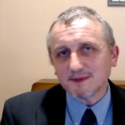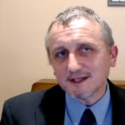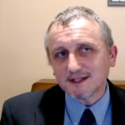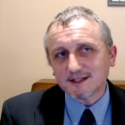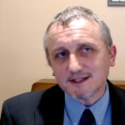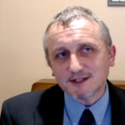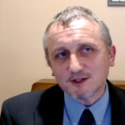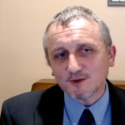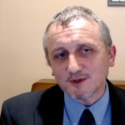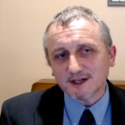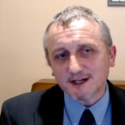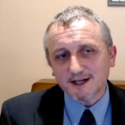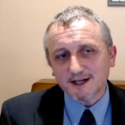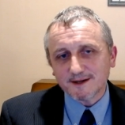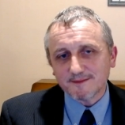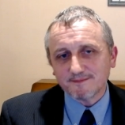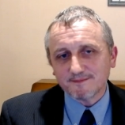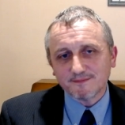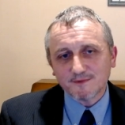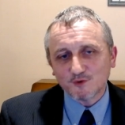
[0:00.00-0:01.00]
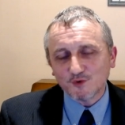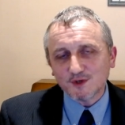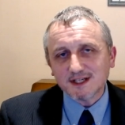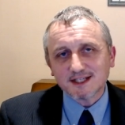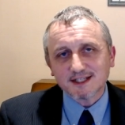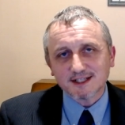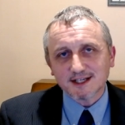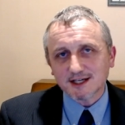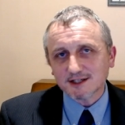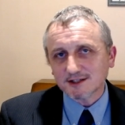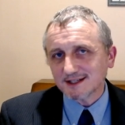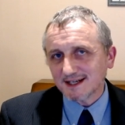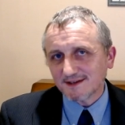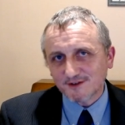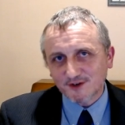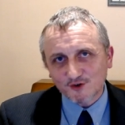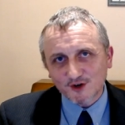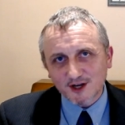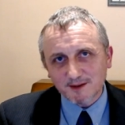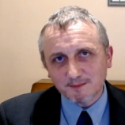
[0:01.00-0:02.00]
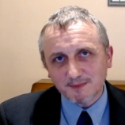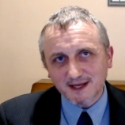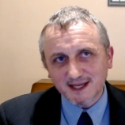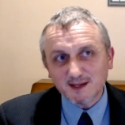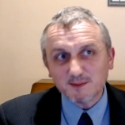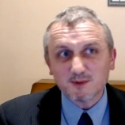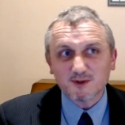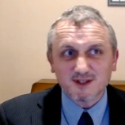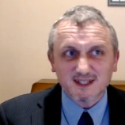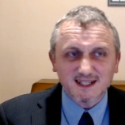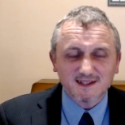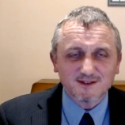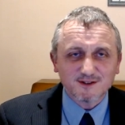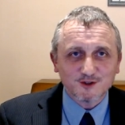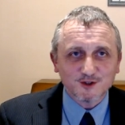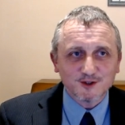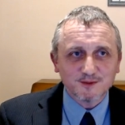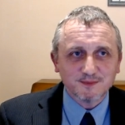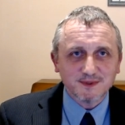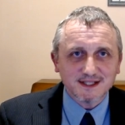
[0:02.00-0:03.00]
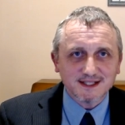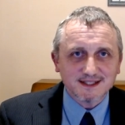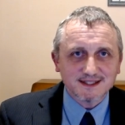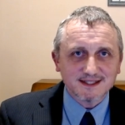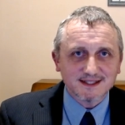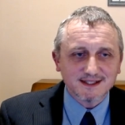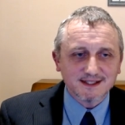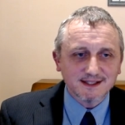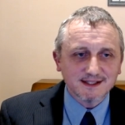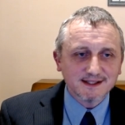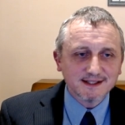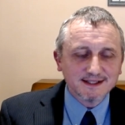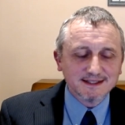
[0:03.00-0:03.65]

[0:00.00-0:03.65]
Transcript: to do uh, research. I'd have to write papers, I'd have to do a PhD